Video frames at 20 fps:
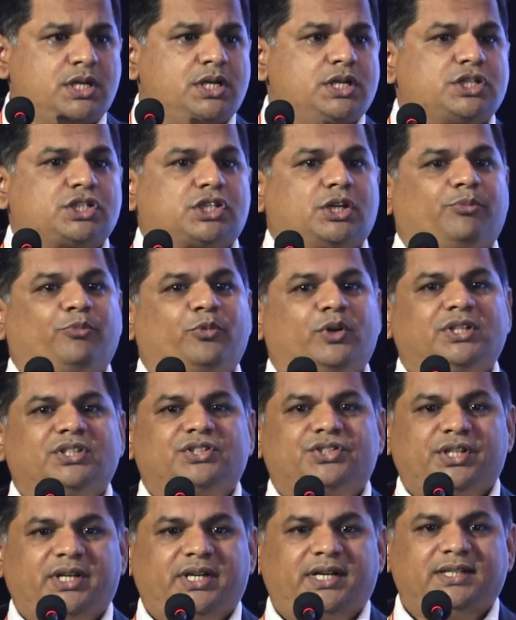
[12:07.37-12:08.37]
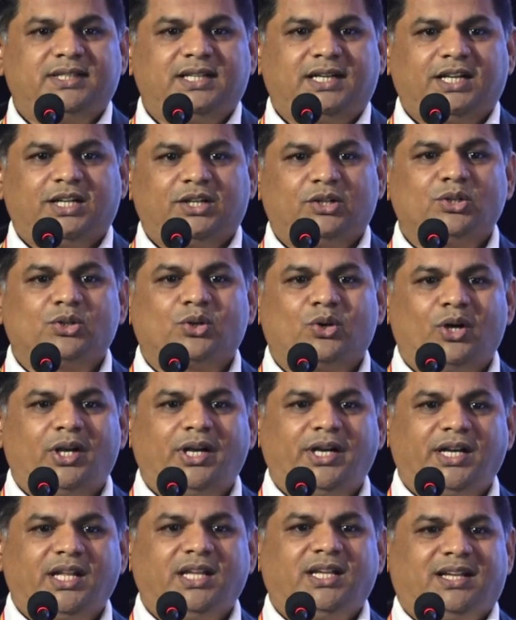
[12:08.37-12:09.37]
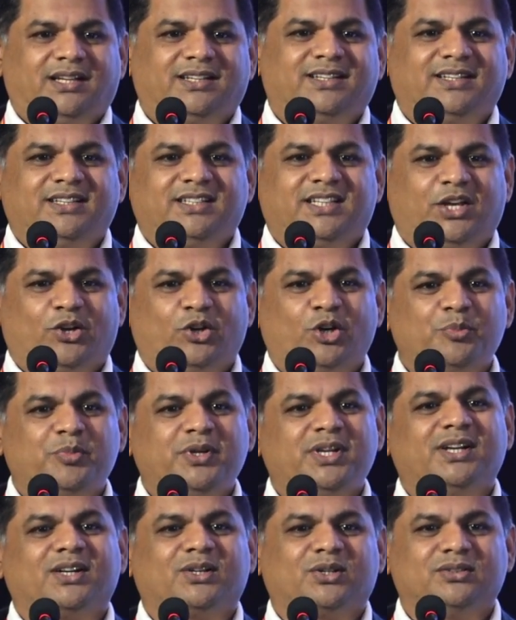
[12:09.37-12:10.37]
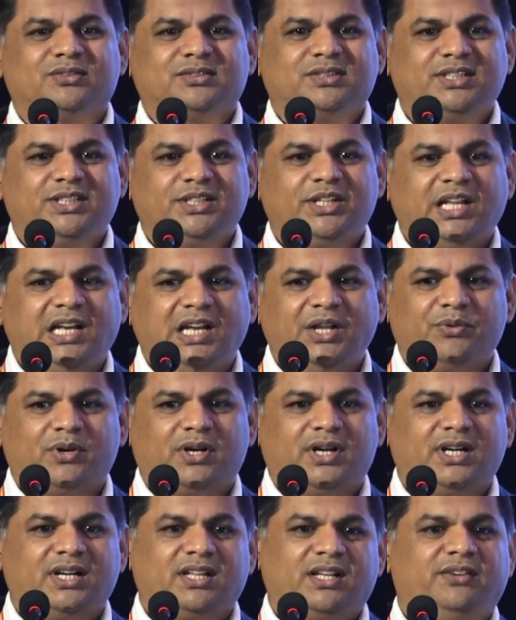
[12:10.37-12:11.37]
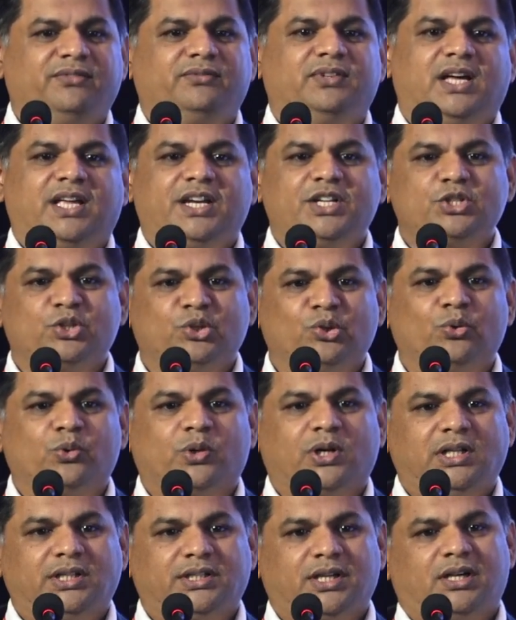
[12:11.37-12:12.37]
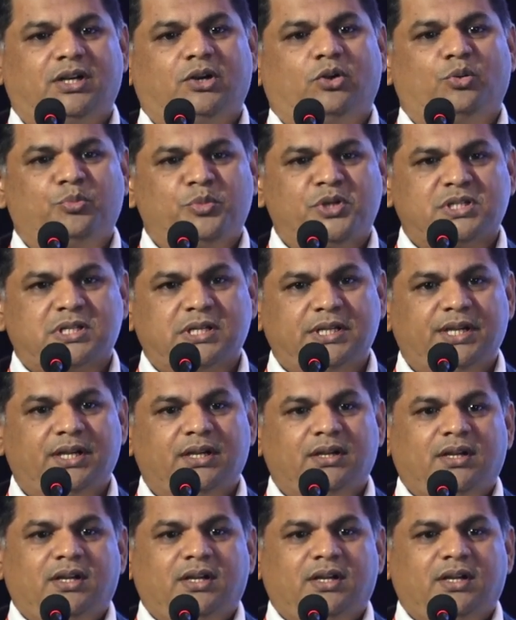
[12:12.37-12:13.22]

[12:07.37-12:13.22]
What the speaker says: Someone said that quality cannot be delivered if there is no culture, and obviously